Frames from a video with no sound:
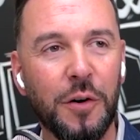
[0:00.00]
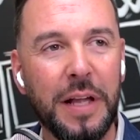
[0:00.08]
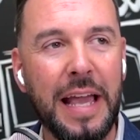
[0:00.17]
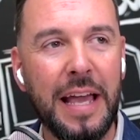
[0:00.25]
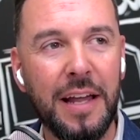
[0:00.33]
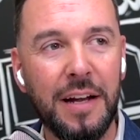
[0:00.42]

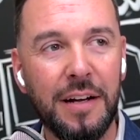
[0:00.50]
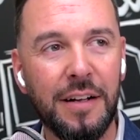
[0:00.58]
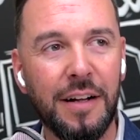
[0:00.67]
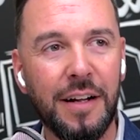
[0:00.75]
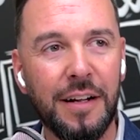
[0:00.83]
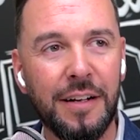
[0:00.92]

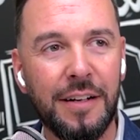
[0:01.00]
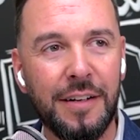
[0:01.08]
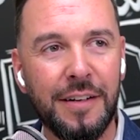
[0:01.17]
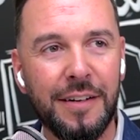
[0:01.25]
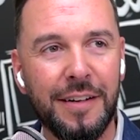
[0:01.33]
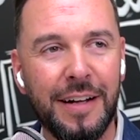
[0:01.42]
Canada,
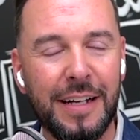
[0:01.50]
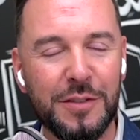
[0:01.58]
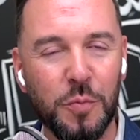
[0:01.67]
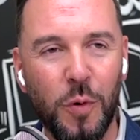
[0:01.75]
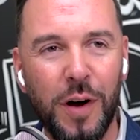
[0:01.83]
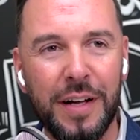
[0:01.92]

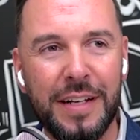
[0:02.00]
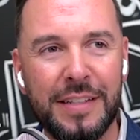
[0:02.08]
as one,